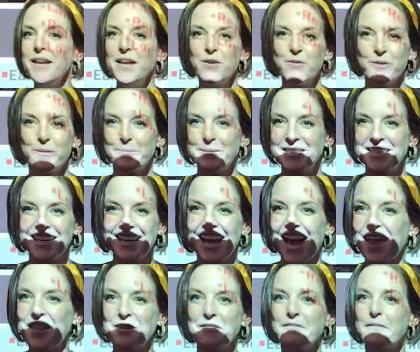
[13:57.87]
groups
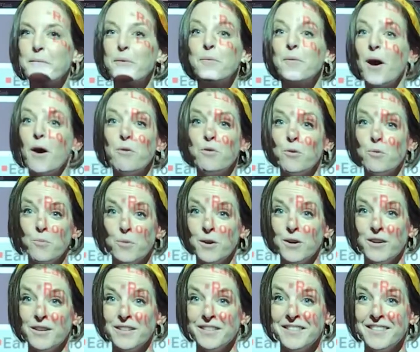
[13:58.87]
together from around the
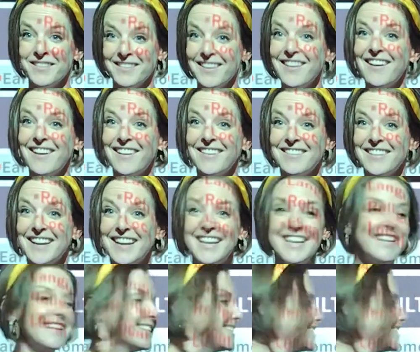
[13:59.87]
world, all right?